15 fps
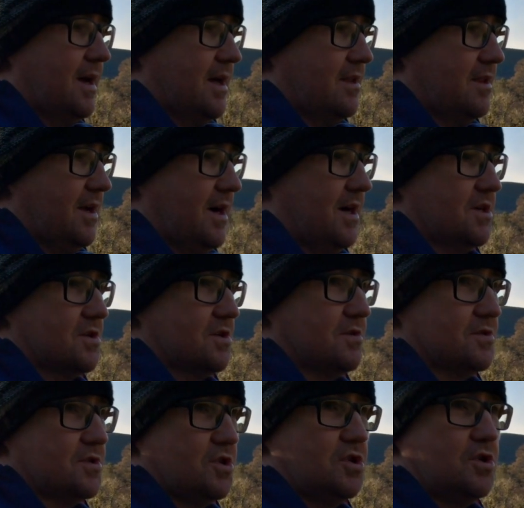The
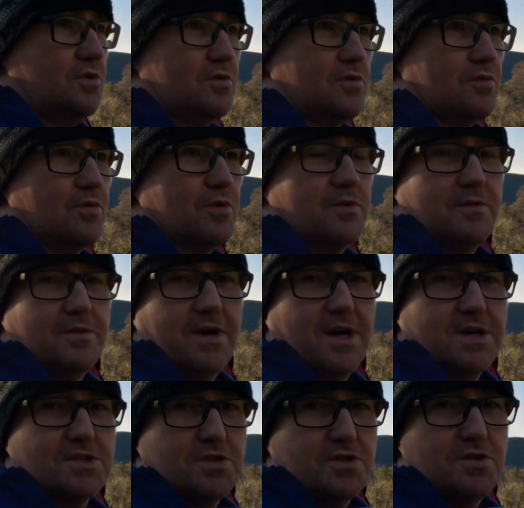actual shoot won't
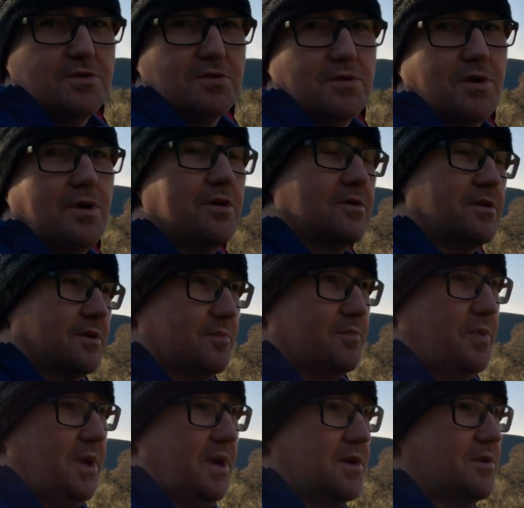last too long
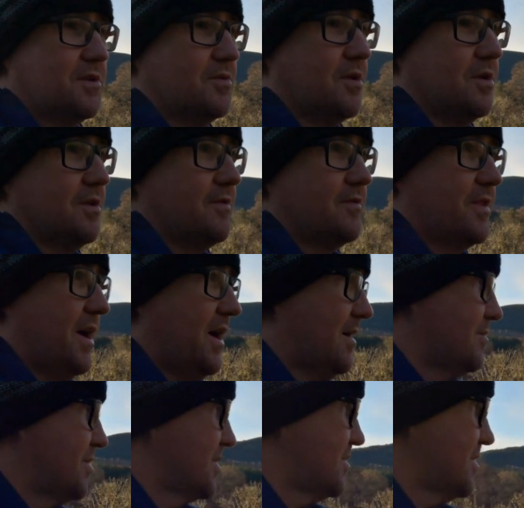compared to all of
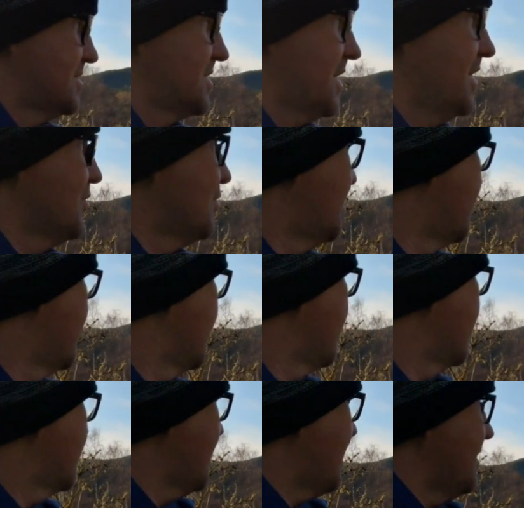that, because I wanted
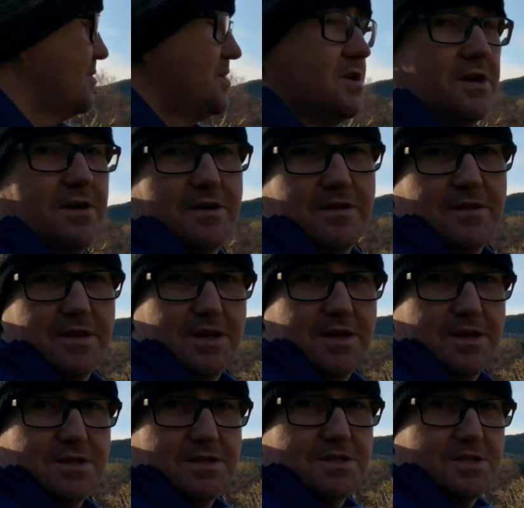to capture
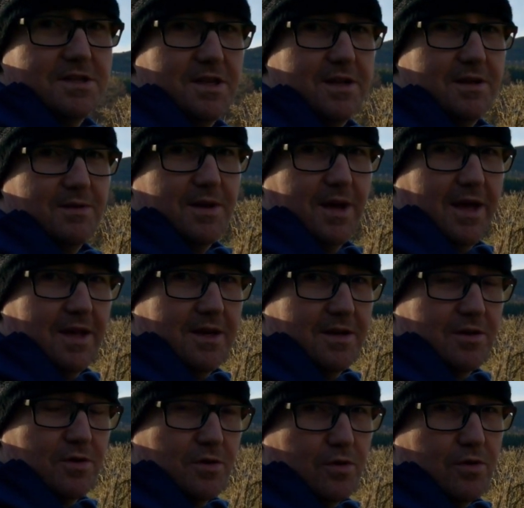the scene
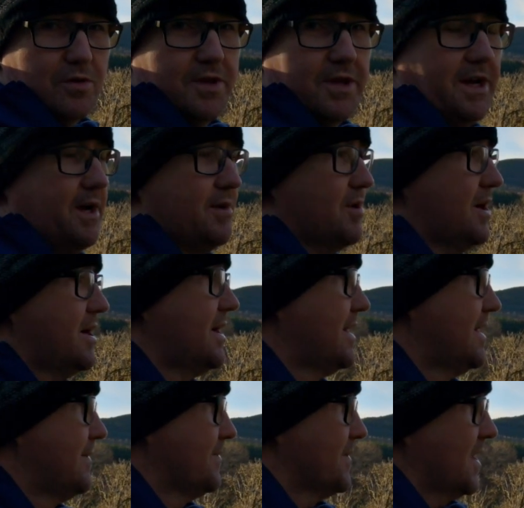in golden hour,
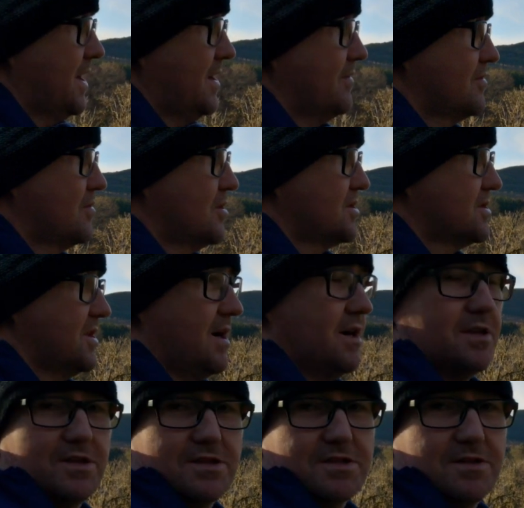and of course
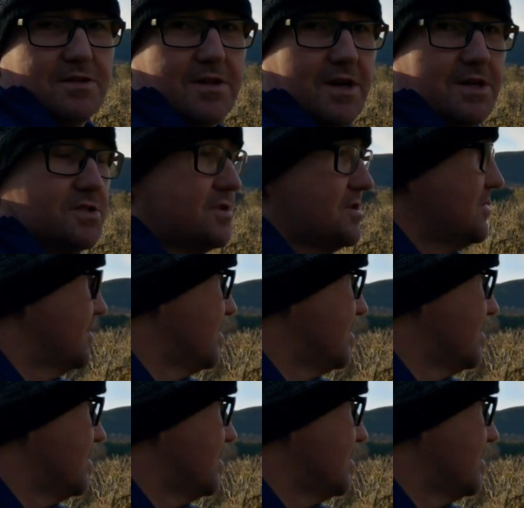that doesn't last too